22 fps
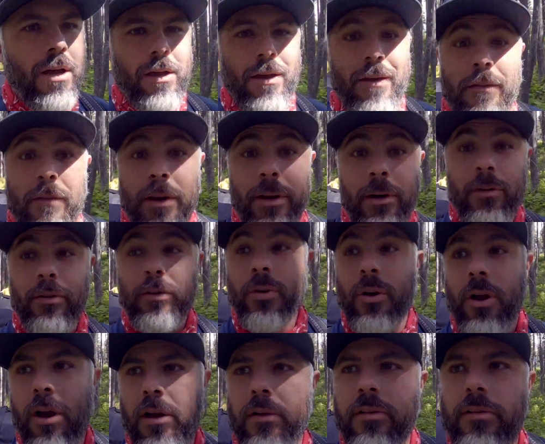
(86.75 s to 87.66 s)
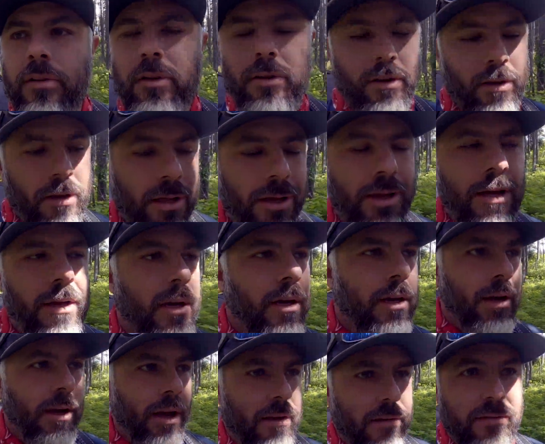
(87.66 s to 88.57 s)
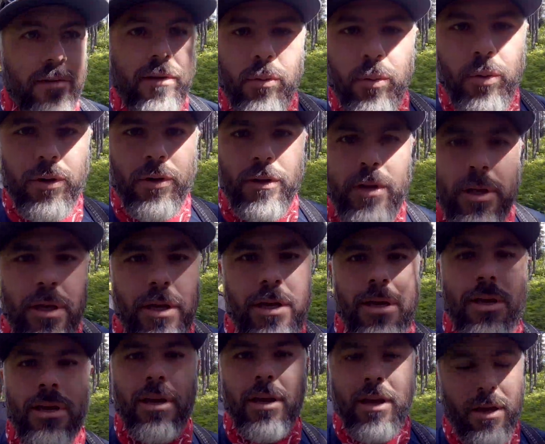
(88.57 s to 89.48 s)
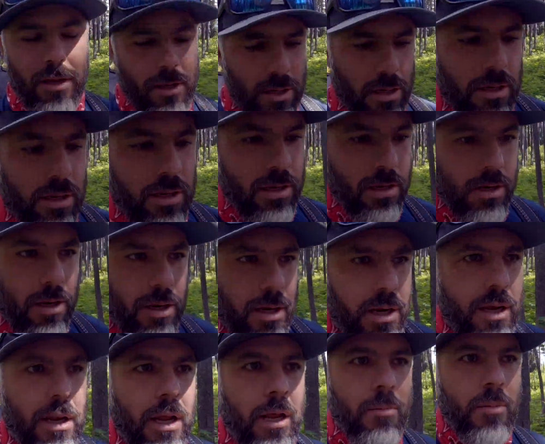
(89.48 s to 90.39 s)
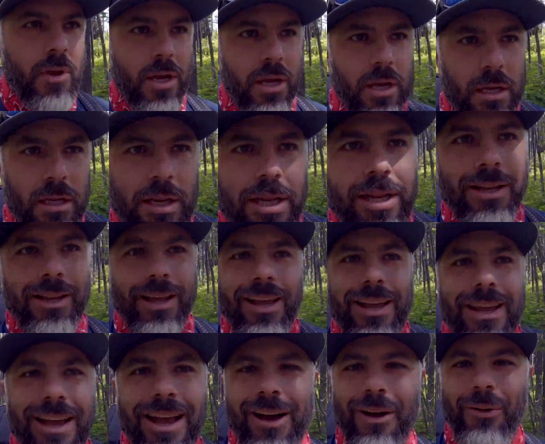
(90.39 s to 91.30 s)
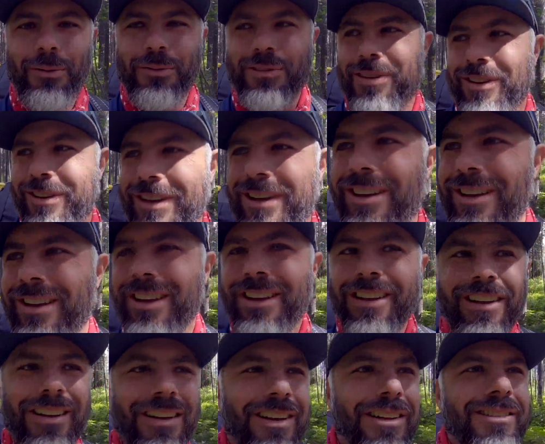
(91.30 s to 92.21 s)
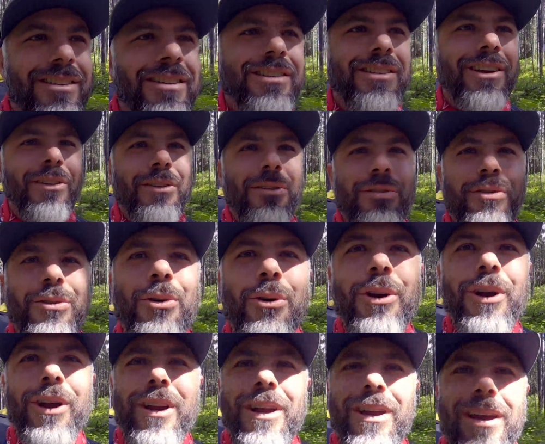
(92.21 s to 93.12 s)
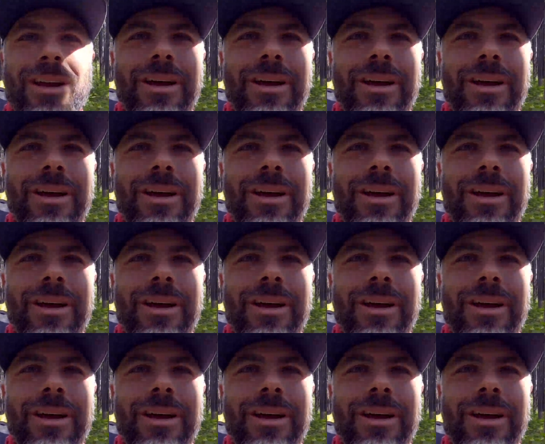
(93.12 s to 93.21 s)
Fingers crossed. I see one and I make it out to tell the story.